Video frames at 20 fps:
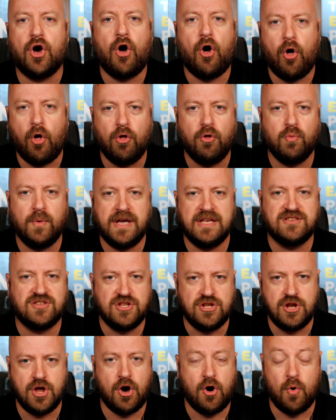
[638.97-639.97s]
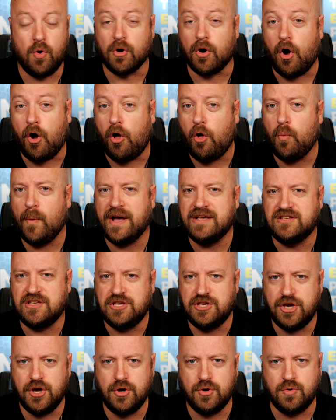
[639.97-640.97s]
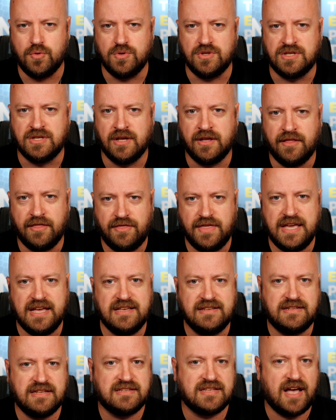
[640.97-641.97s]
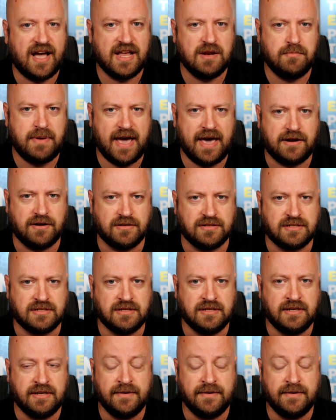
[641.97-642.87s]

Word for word: always know or always use these design patterns.